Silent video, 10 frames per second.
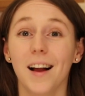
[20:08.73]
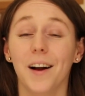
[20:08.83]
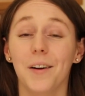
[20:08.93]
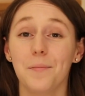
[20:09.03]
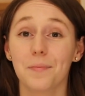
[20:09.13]

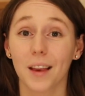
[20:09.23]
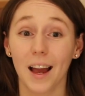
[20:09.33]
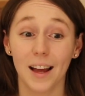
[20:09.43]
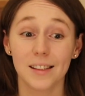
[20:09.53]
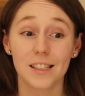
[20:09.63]
Um,
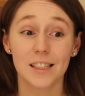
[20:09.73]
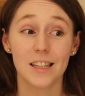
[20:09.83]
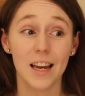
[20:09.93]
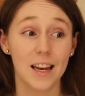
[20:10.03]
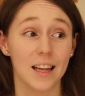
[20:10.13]
and
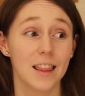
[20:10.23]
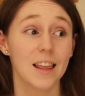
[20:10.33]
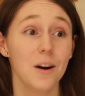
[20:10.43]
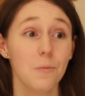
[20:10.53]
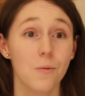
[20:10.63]
yeah,
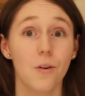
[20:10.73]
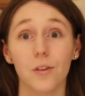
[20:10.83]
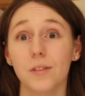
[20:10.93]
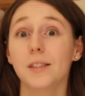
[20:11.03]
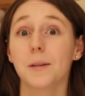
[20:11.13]
that
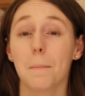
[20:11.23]
was